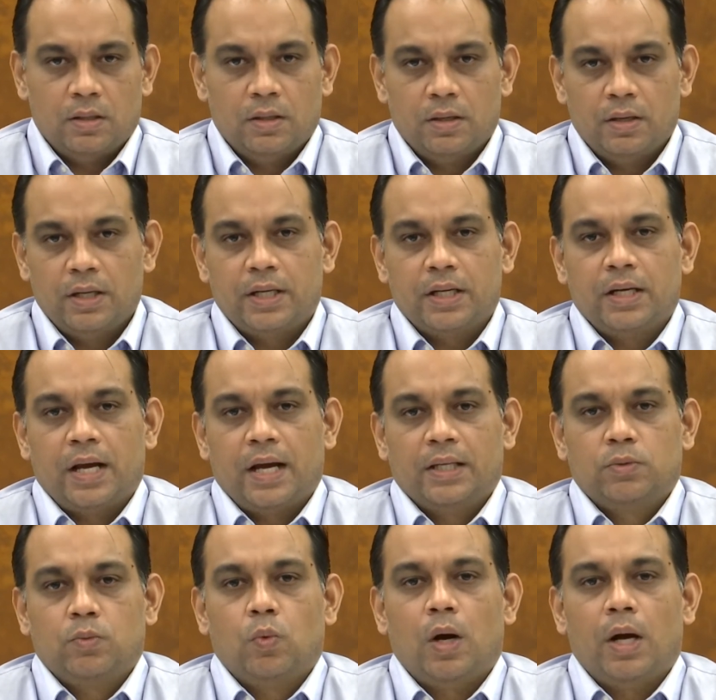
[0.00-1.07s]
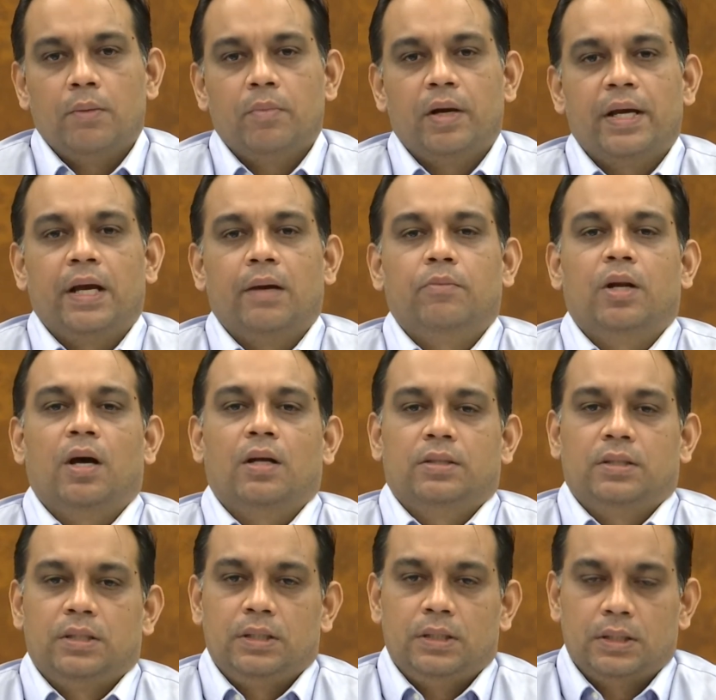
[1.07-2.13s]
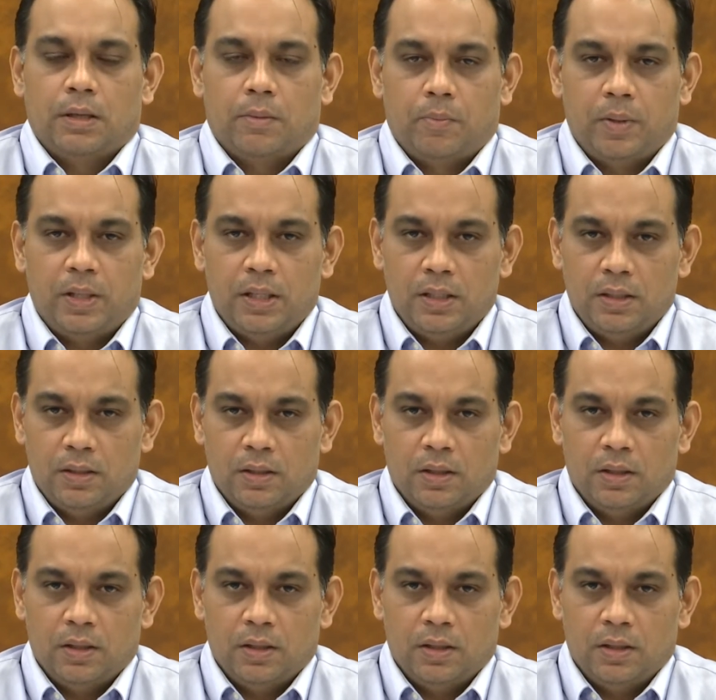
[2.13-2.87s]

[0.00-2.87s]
written as 1 by m dot C sub P